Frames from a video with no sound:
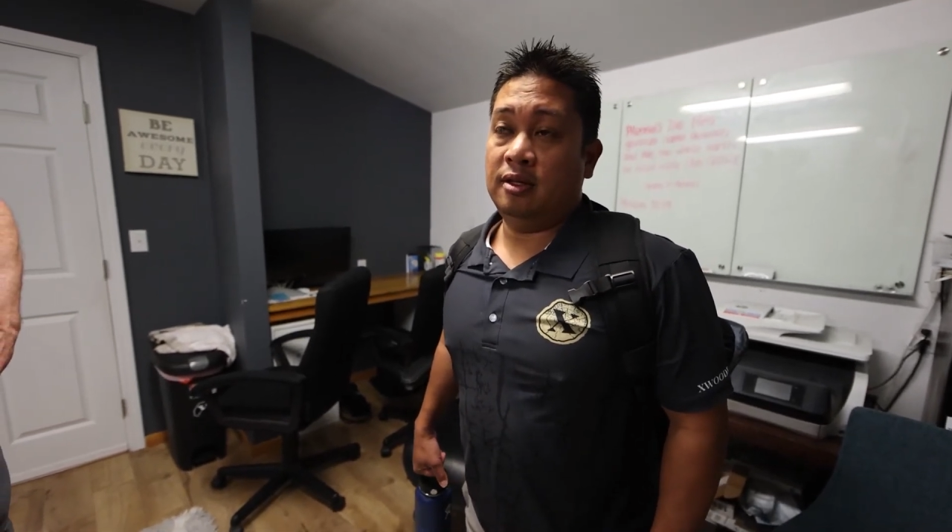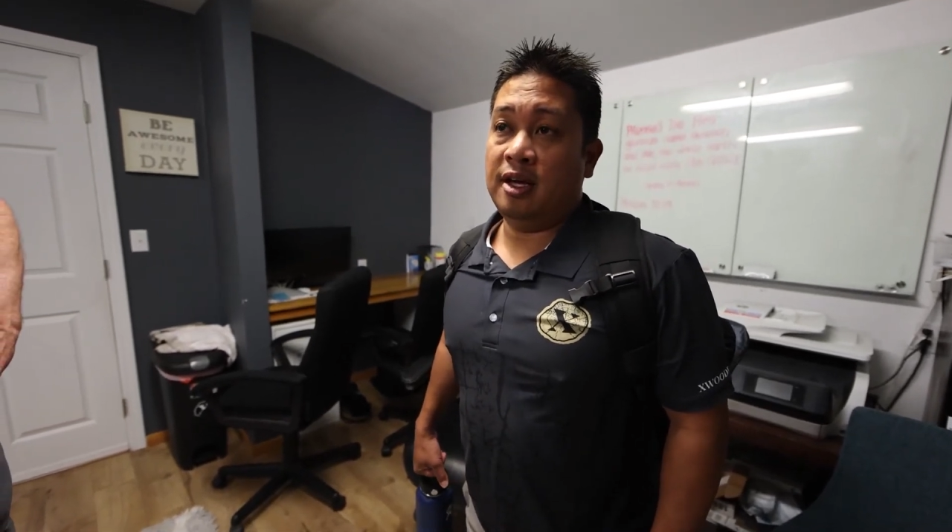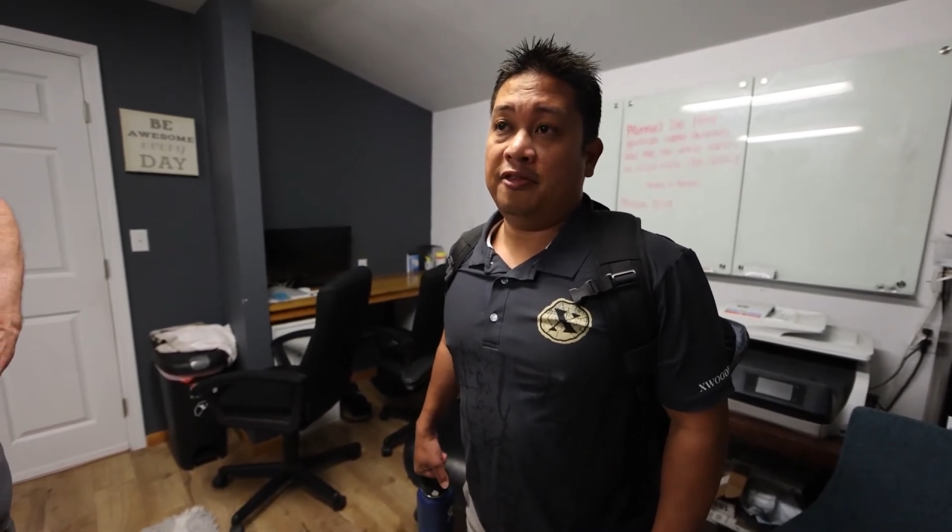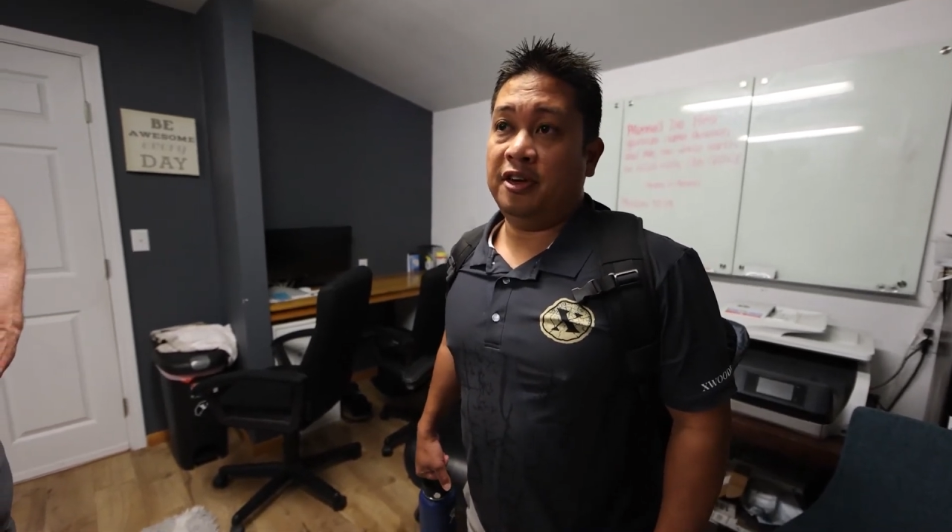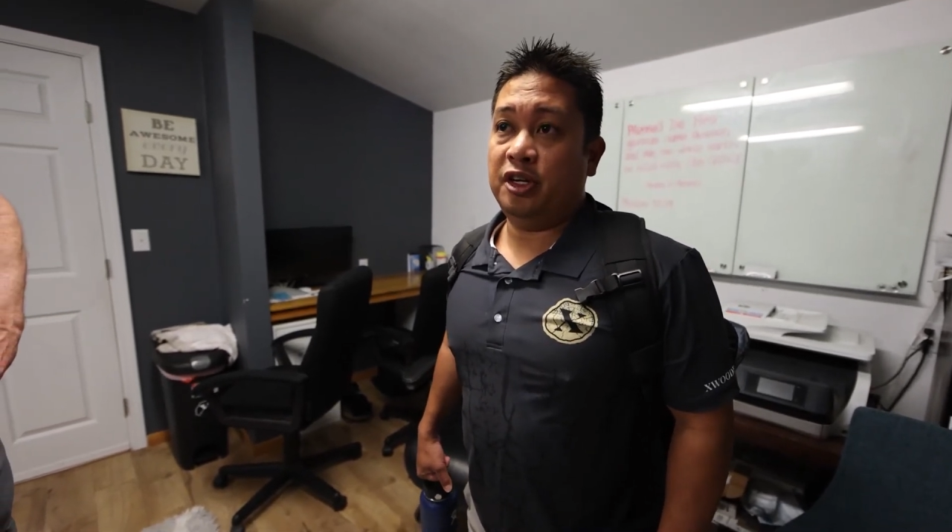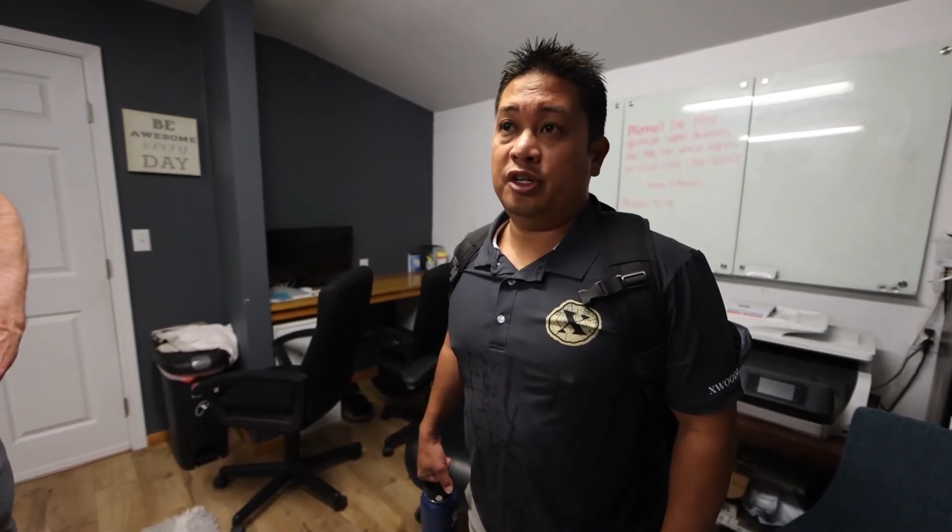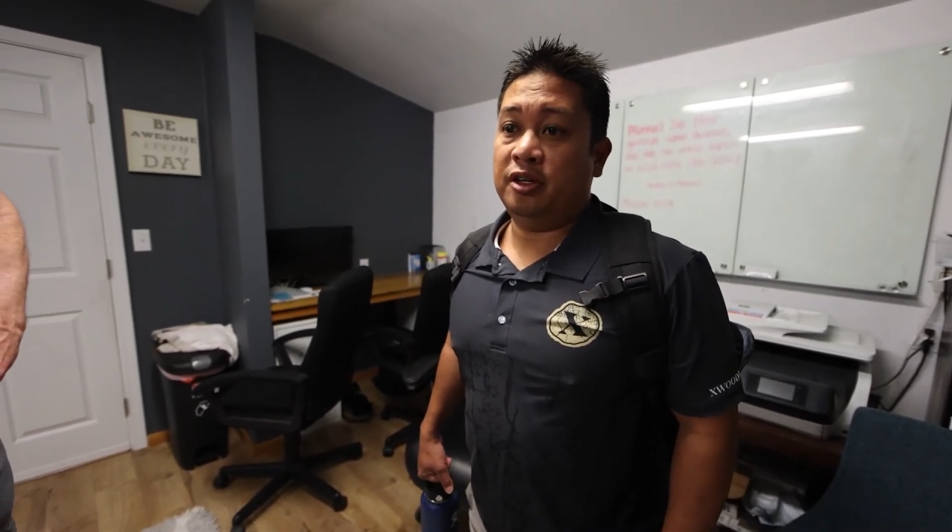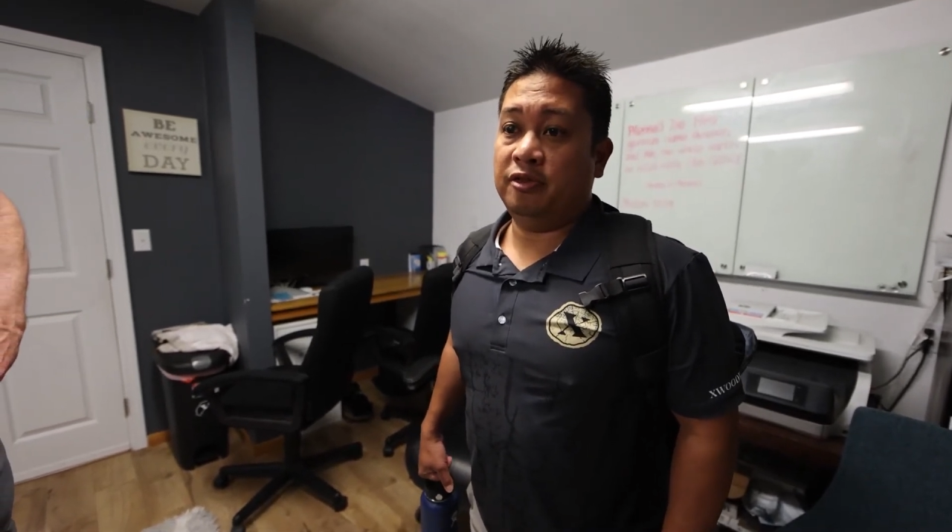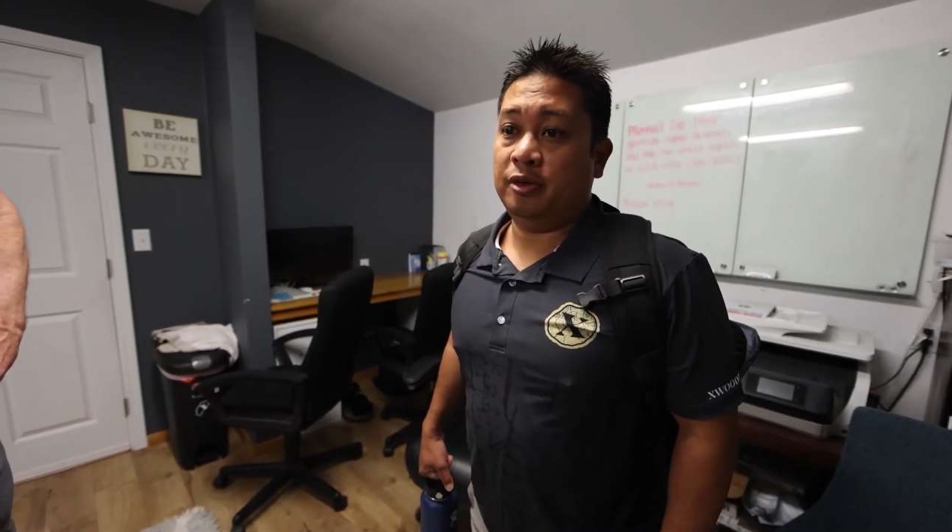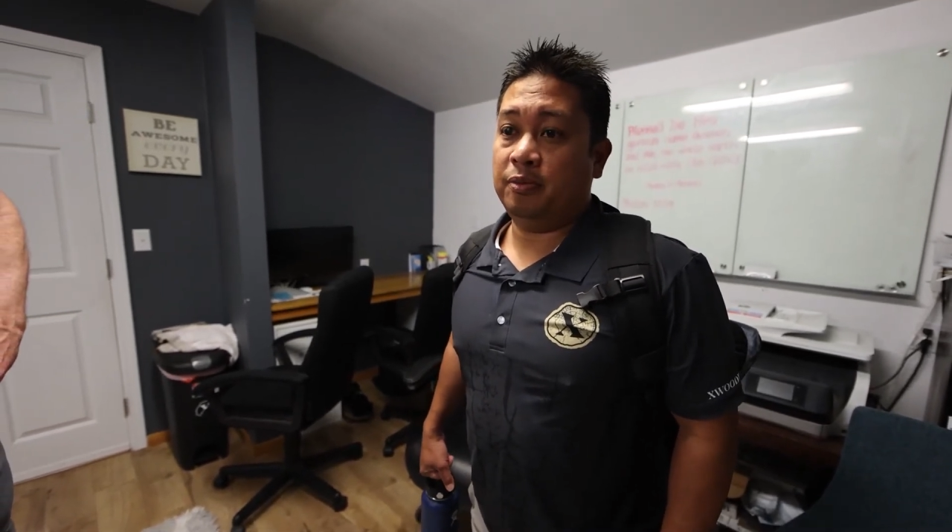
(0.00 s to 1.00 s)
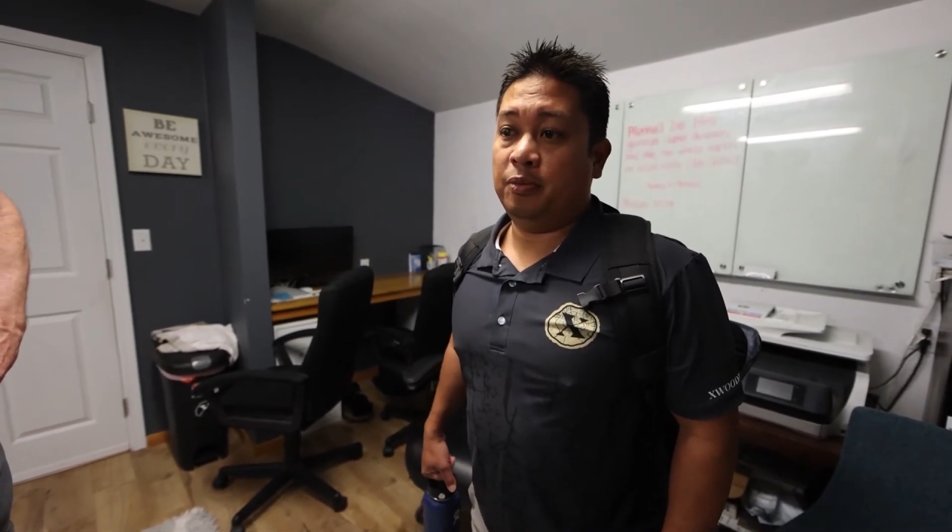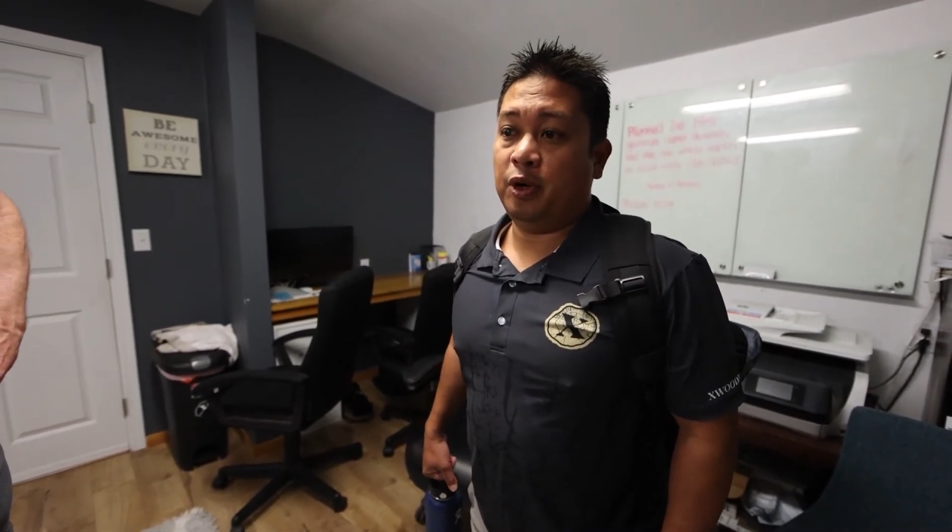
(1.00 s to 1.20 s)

definition of the